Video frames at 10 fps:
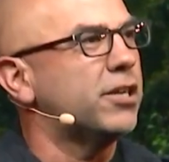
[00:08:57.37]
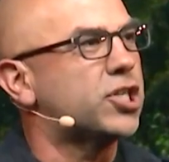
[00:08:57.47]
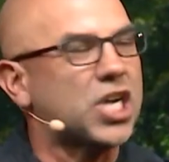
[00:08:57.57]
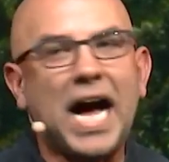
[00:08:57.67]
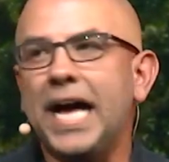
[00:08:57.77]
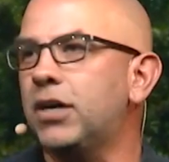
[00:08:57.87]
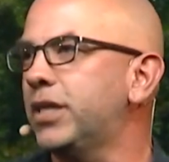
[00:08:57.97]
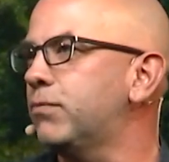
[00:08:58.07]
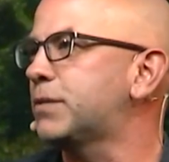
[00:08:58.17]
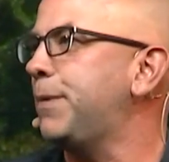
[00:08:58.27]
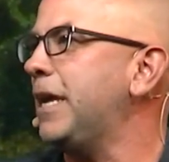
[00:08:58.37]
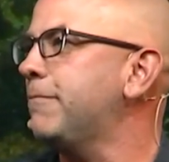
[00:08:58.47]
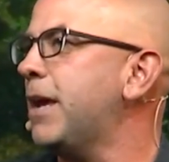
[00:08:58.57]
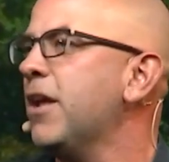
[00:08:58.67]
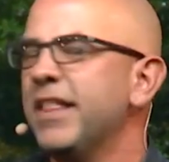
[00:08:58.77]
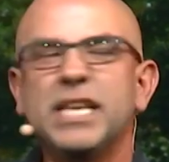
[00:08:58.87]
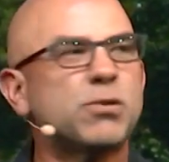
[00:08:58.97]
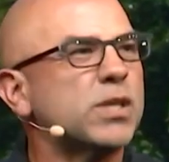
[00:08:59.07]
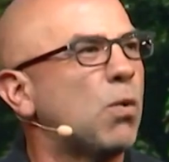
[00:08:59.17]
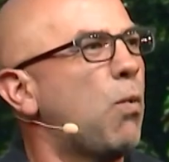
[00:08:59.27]
to their child that was being married.
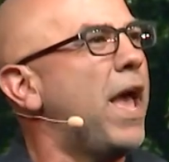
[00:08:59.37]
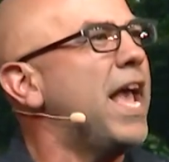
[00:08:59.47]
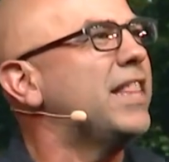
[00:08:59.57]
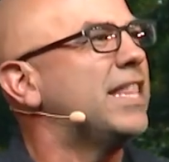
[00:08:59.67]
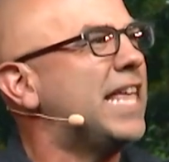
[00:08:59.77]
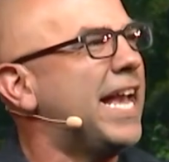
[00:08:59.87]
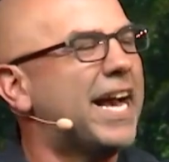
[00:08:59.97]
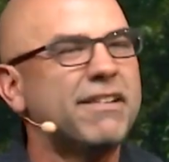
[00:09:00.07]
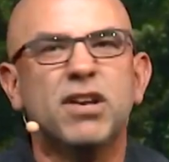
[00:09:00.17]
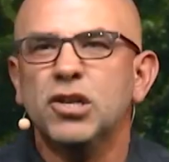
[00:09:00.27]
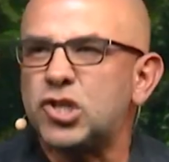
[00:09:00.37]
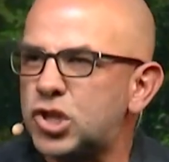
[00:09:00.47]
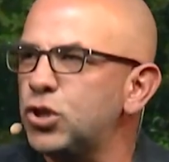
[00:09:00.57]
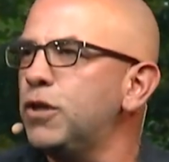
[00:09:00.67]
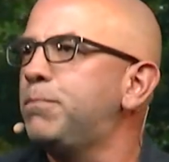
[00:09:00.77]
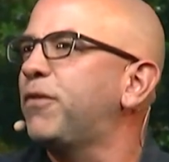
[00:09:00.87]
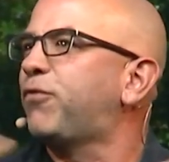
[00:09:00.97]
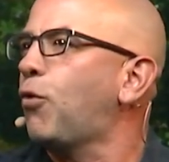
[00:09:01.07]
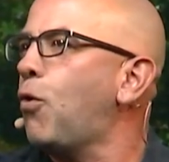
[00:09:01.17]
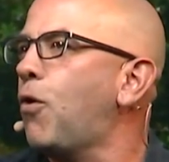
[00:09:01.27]
This was a way that they kind of stood
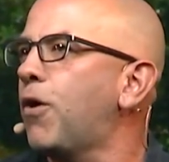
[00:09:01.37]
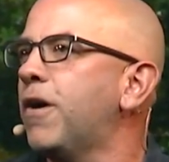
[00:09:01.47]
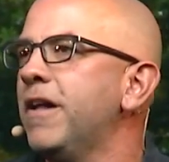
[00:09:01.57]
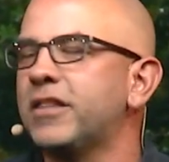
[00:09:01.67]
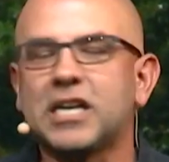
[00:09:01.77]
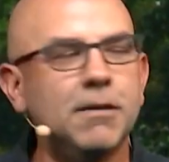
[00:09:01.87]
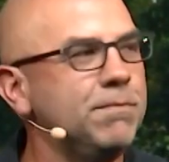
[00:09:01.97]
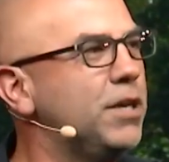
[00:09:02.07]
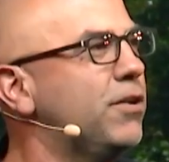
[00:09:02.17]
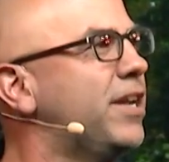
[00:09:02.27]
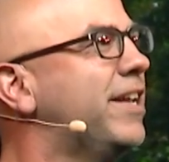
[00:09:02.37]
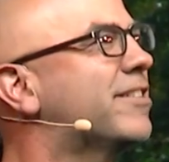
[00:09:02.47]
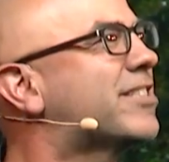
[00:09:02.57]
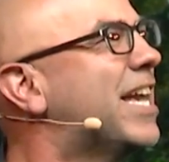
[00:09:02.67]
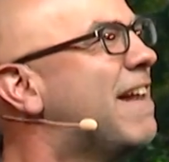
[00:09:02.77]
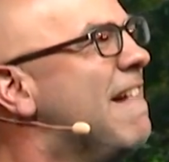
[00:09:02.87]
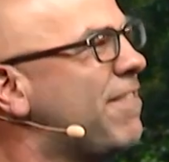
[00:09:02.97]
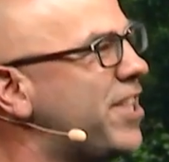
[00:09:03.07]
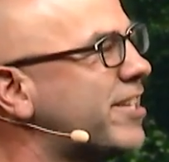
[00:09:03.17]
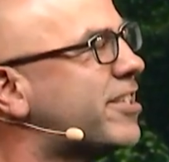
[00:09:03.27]
before the community and said,
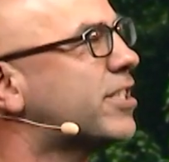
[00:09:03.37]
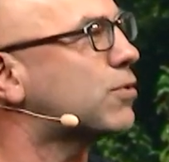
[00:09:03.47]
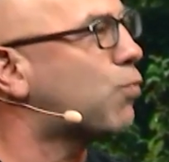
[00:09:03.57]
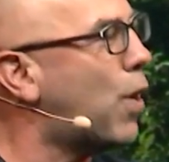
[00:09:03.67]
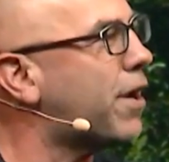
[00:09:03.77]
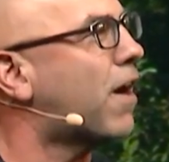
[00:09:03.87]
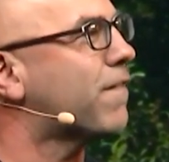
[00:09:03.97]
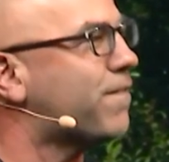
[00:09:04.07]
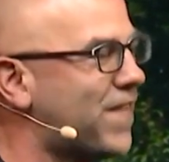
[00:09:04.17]
this is what our